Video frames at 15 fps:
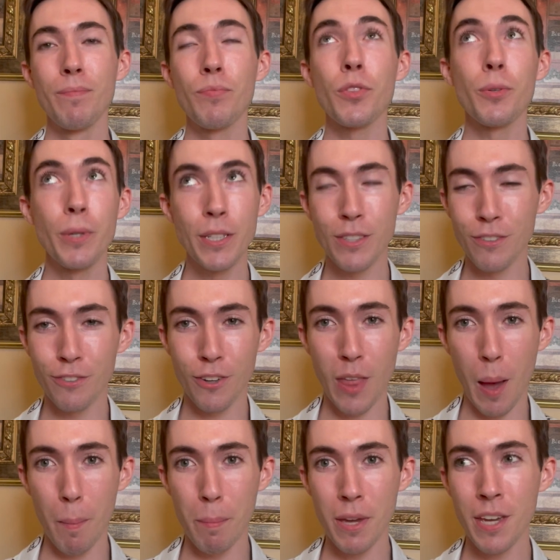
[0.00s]
The reason for
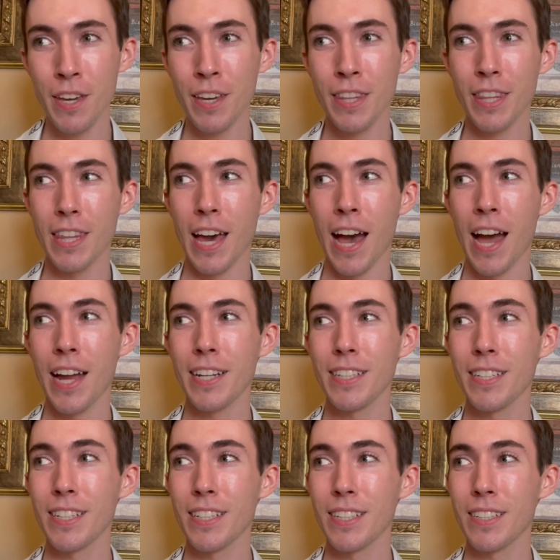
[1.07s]
that being
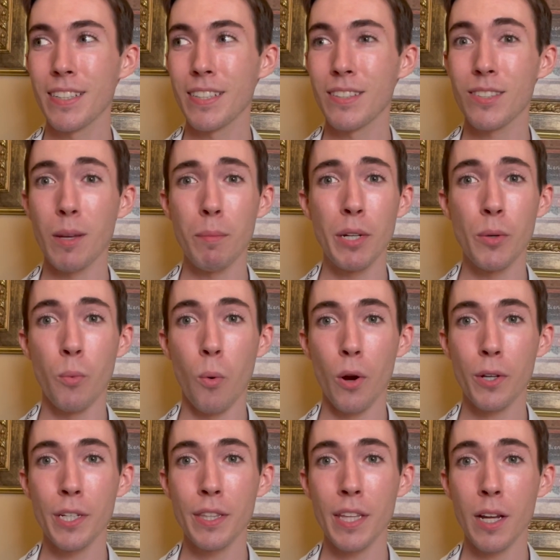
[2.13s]
that somebody
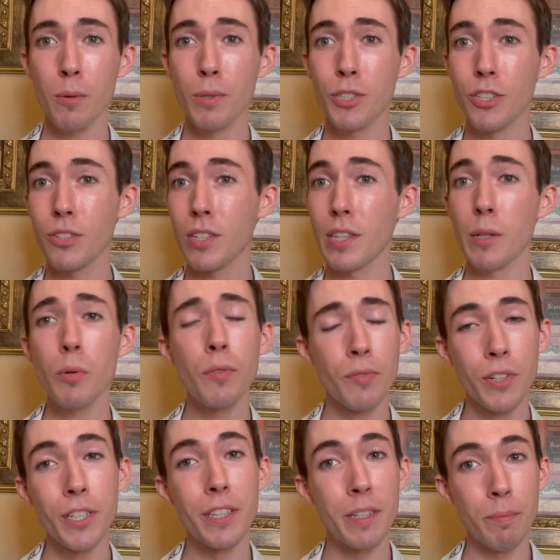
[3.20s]
working there was just, they were
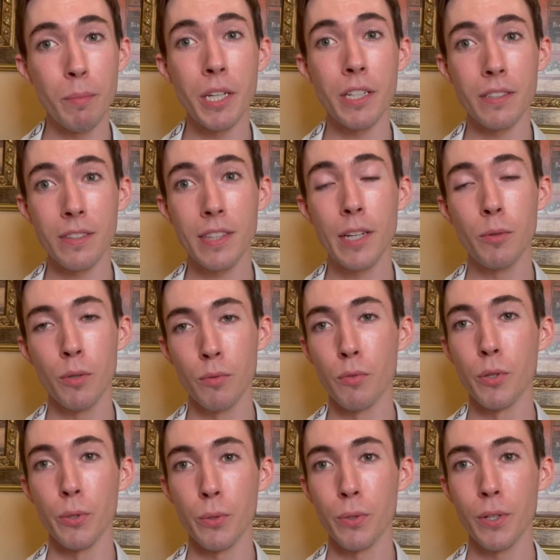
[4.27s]
really mean. They were
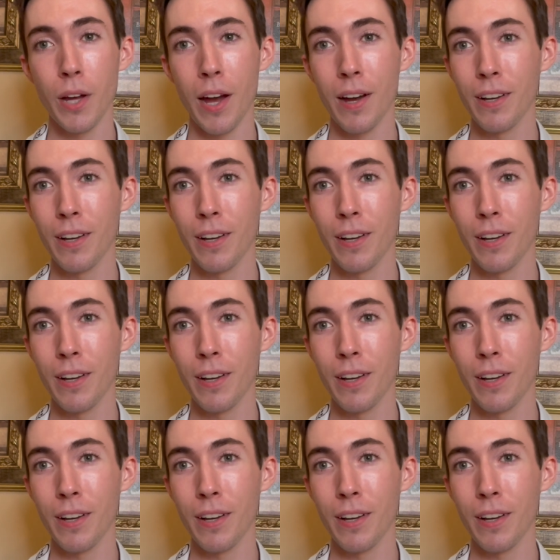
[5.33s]
rude.